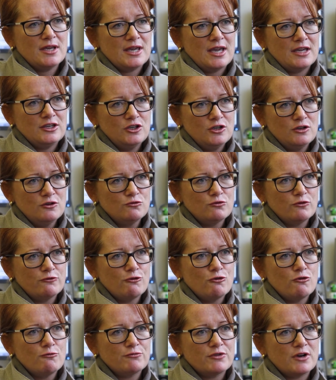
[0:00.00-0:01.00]
a huge
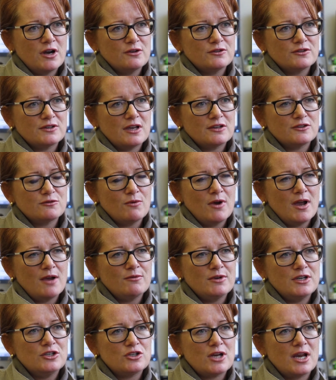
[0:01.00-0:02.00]
reform process where
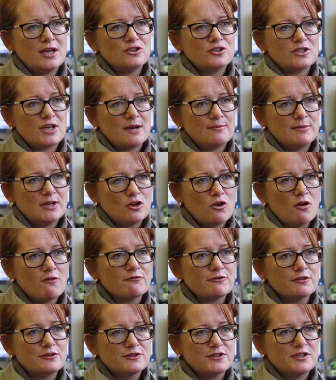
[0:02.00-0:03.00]
we changed how many
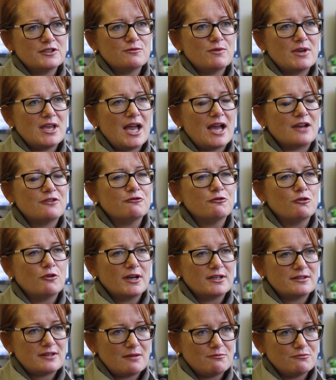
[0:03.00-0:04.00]
conferences we had, for
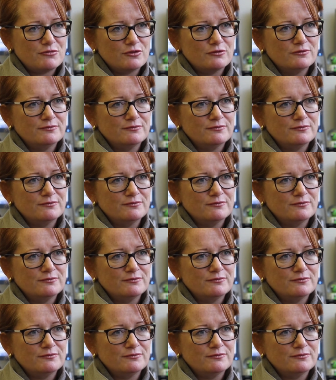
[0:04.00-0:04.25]
example.